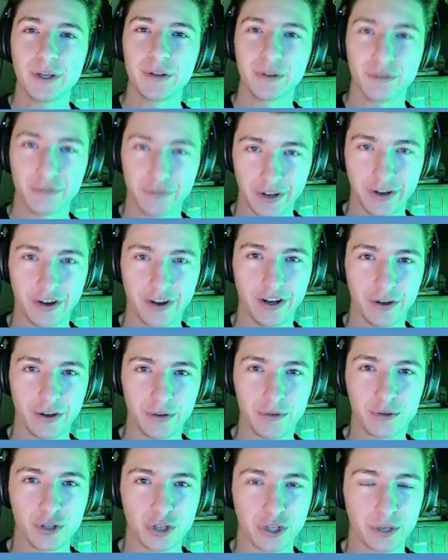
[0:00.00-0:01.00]
your very
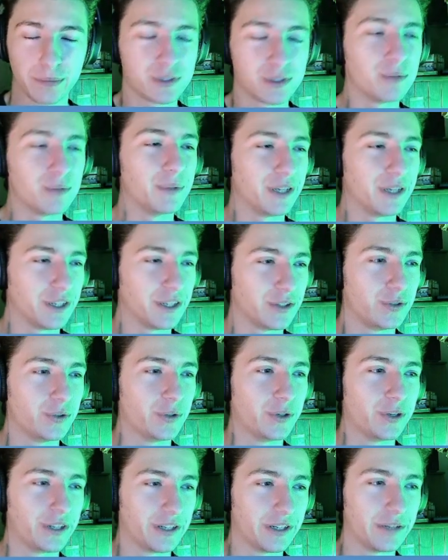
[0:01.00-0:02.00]
own ships to be
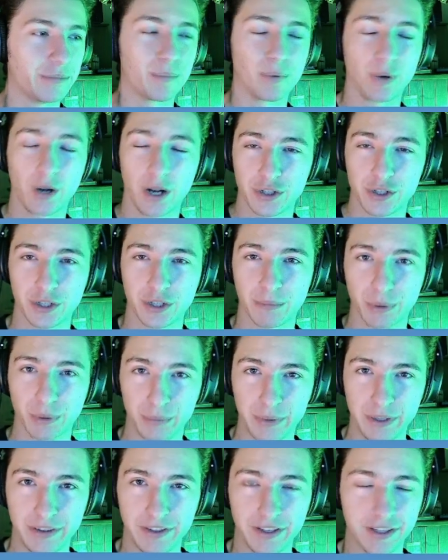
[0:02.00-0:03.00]
included in Project
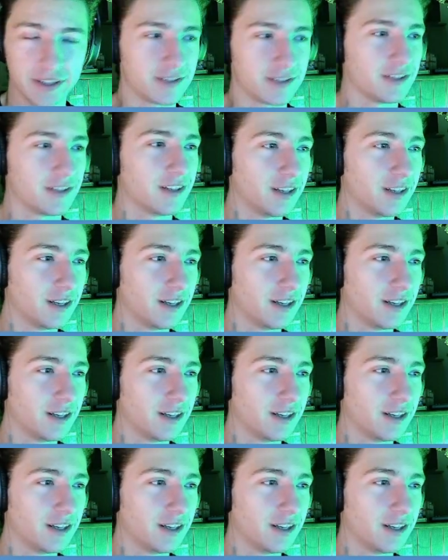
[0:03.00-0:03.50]
Prometheus?